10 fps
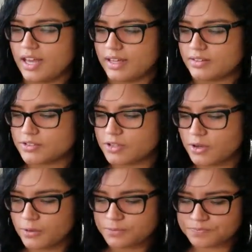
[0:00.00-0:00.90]
And
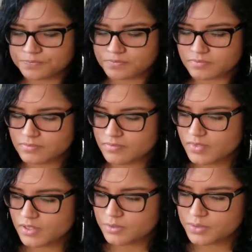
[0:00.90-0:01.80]
so,
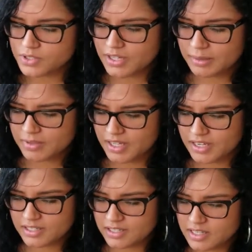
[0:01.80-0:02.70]
what was her name
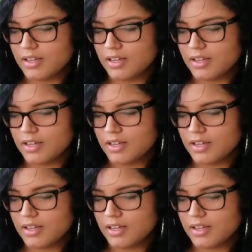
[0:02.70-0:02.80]
again?